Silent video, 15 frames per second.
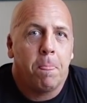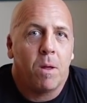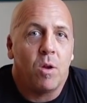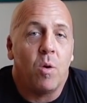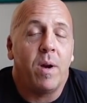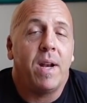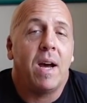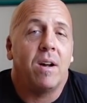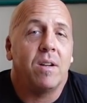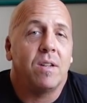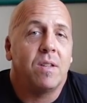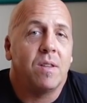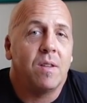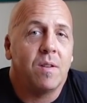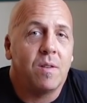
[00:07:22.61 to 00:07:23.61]
Going out
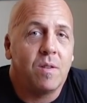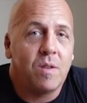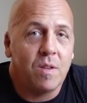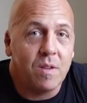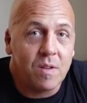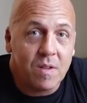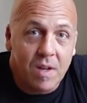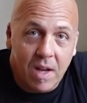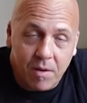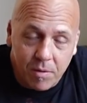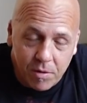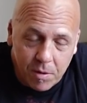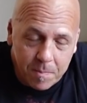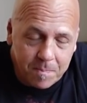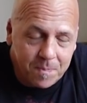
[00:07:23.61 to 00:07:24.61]
into the snake
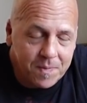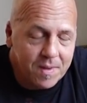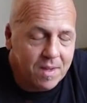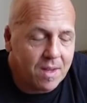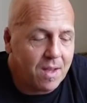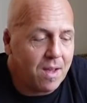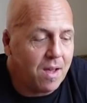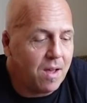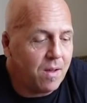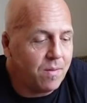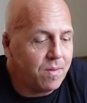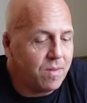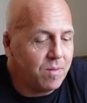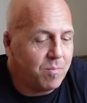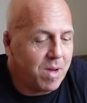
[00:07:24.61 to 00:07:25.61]
room,
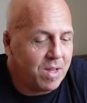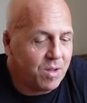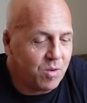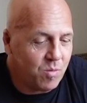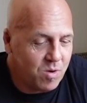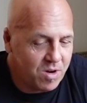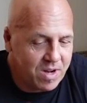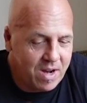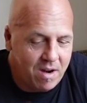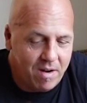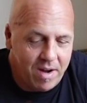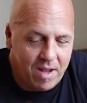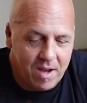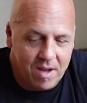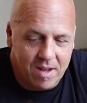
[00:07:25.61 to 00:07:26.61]
my little work
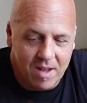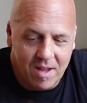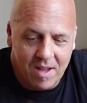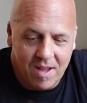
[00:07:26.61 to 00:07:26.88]
area,